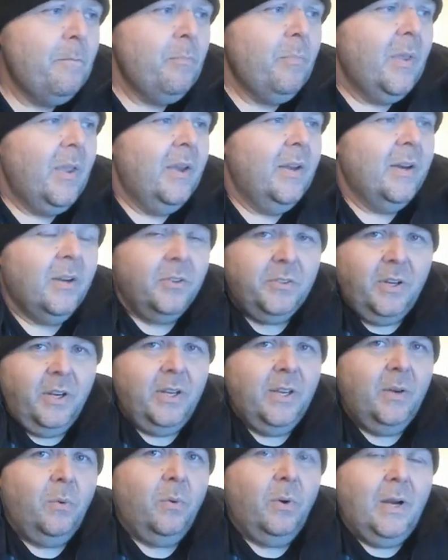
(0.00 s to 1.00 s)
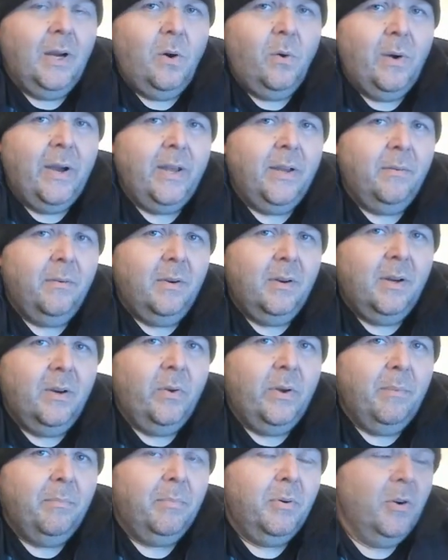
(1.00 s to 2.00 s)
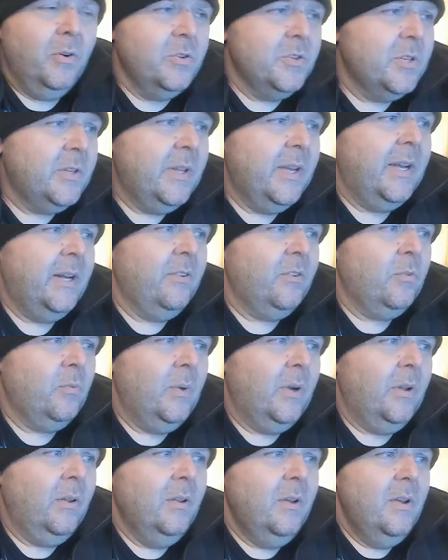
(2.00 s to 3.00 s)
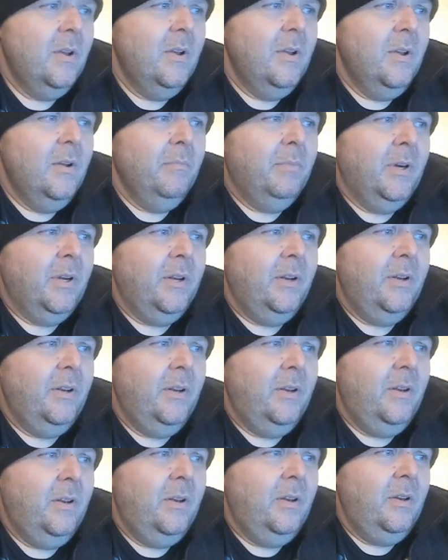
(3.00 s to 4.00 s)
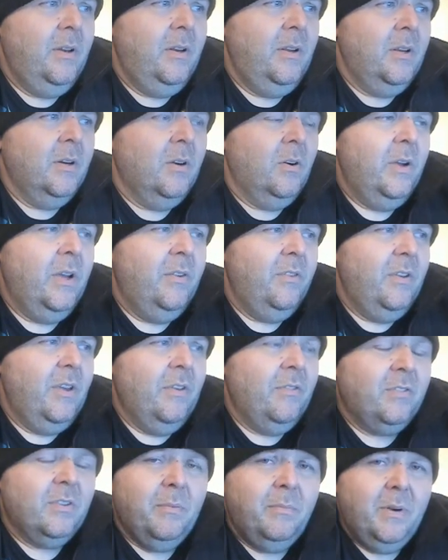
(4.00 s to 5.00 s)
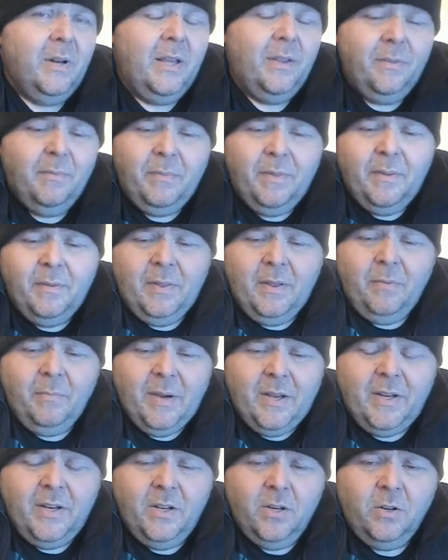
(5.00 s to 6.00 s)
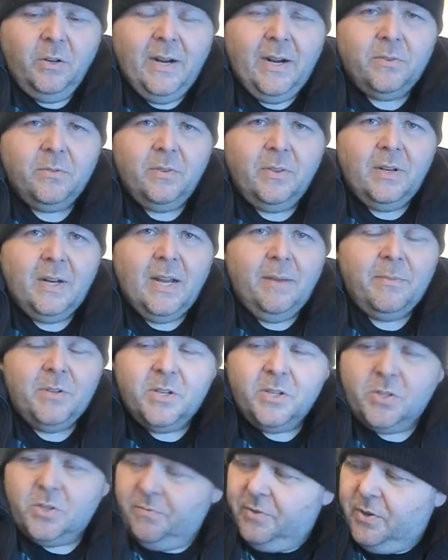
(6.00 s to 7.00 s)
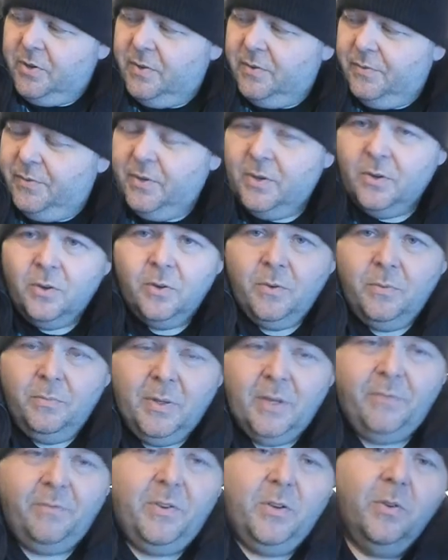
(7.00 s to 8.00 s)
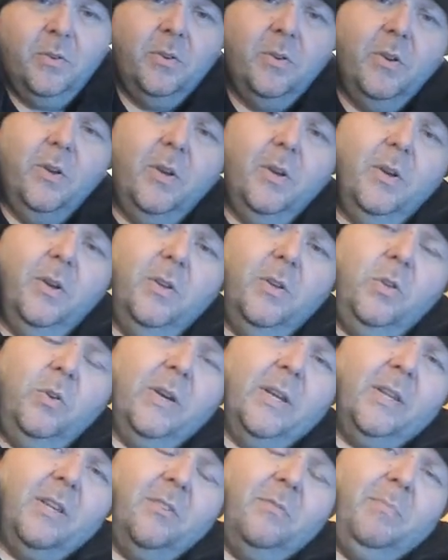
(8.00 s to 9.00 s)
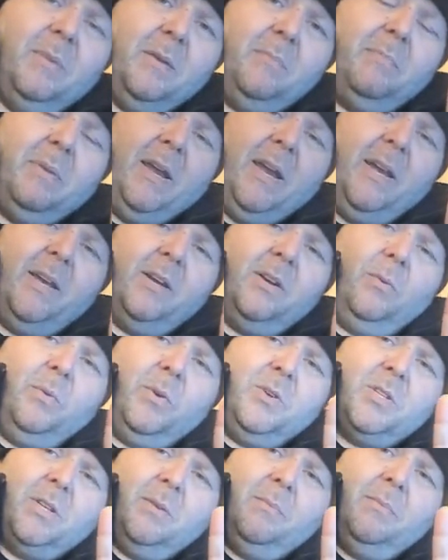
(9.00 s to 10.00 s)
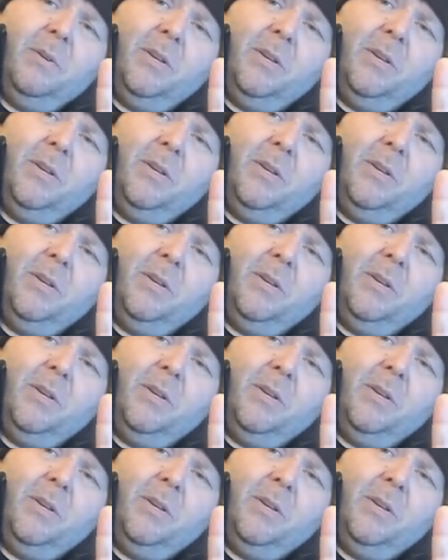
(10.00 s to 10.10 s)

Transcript: and I'll tell you how I, how I approach that as well, but you know, if somebody, they might interact with an object, so if you're, you know, but if you're, you got this big panel where somebody's